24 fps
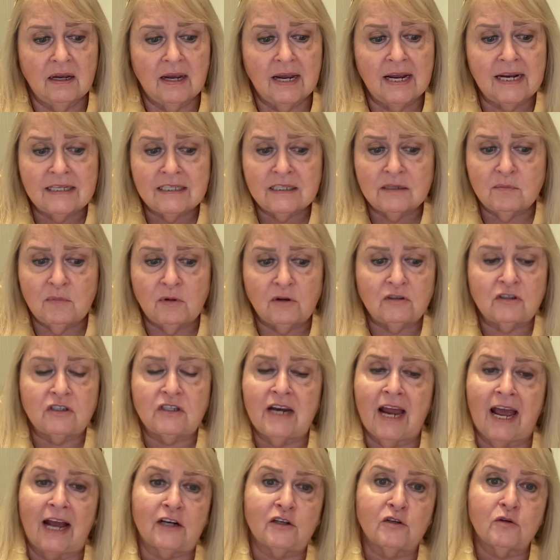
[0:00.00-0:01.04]
It's the most
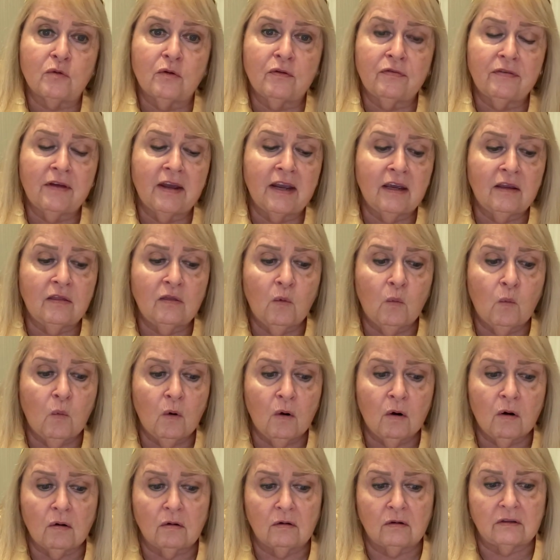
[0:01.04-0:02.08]
natural thing in the
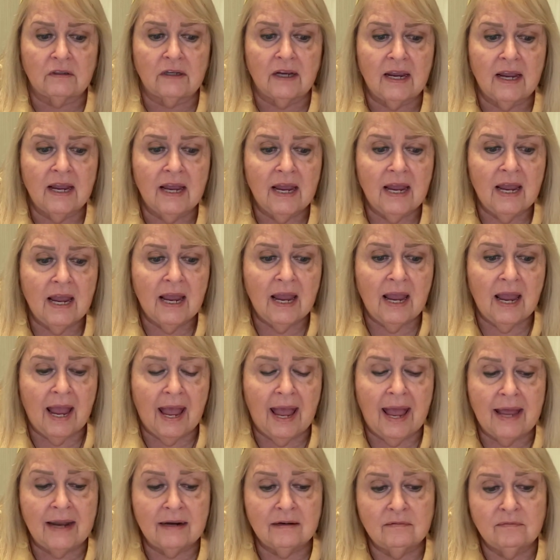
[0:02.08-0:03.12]
world.
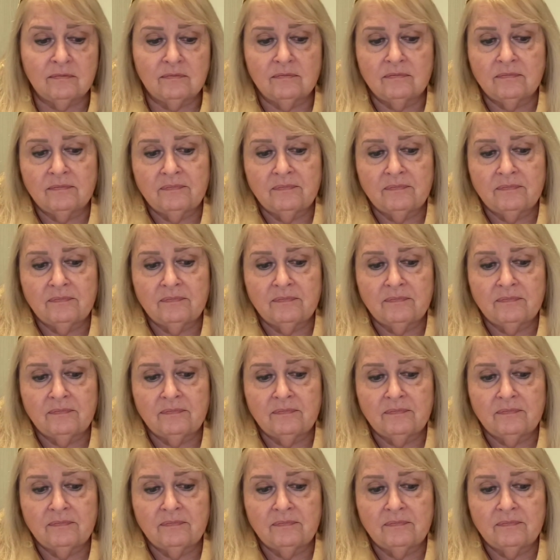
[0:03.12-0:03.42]
And